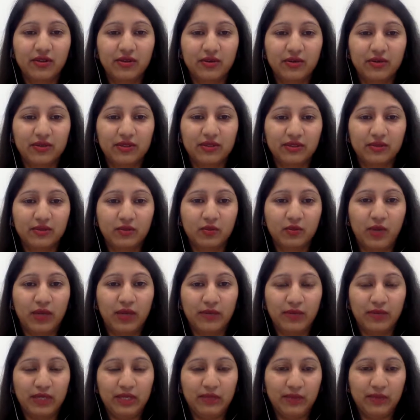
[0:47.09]
So
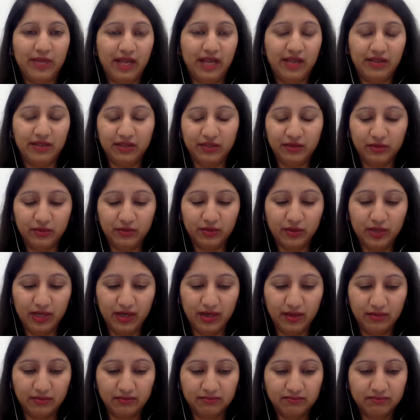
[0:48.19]
one week we had to
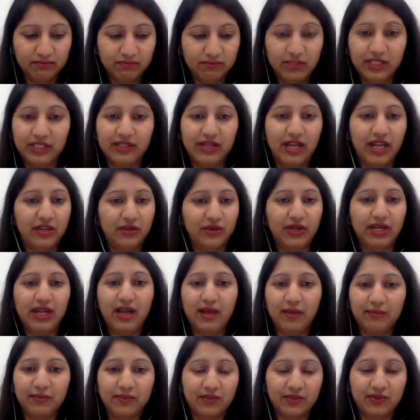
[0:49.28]
build an Android
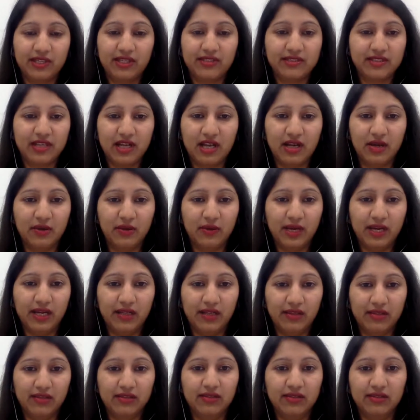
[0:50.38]
app. So that's how I
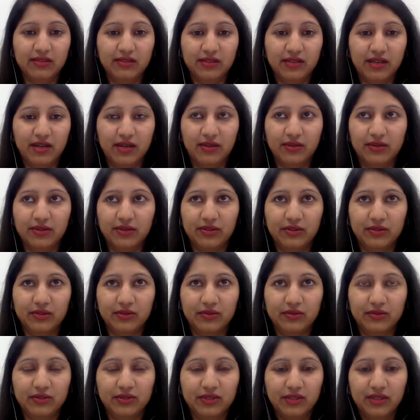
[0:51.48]
learned how to
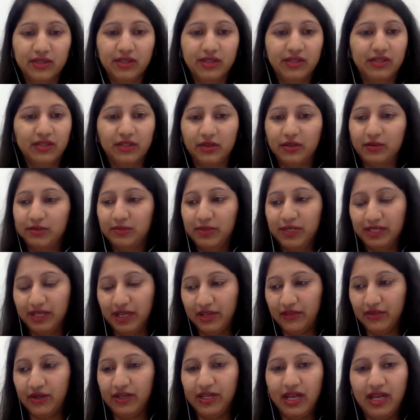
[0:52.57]
build
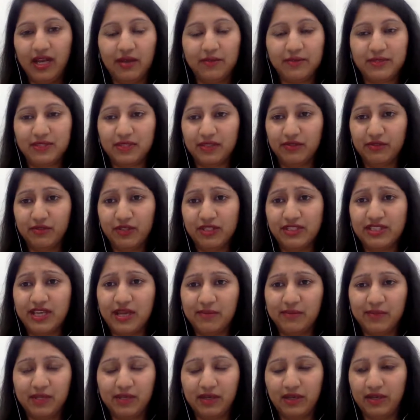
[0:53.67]
Android apps. And the first
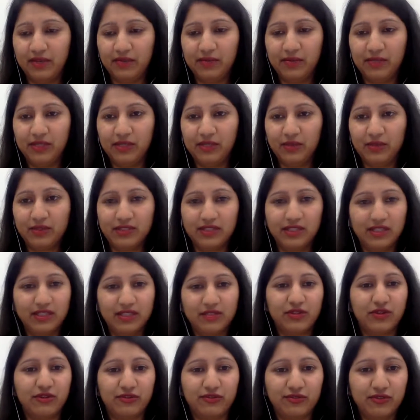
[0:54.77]
app that I built was a
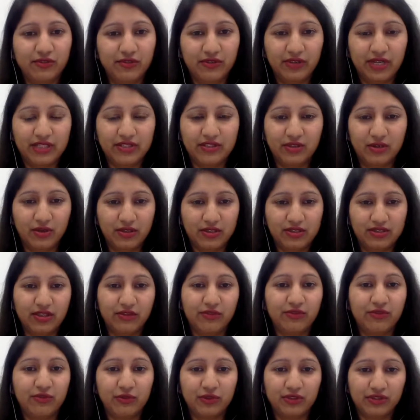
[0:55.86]
list of restaurants and
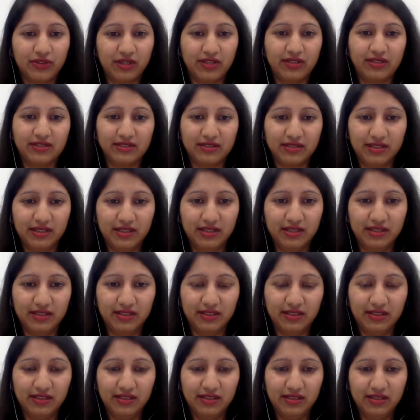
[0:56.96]
food trucks
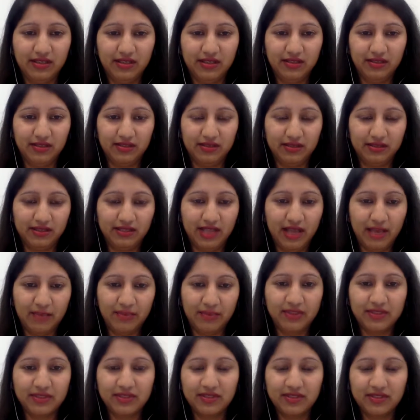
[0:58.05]
in the
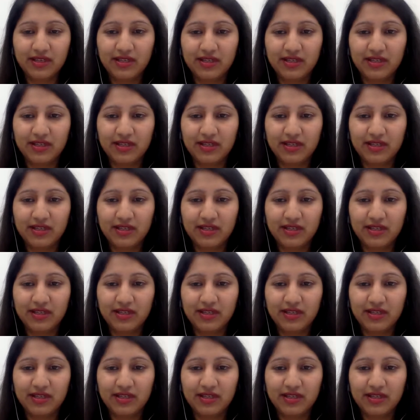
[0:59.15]
campus.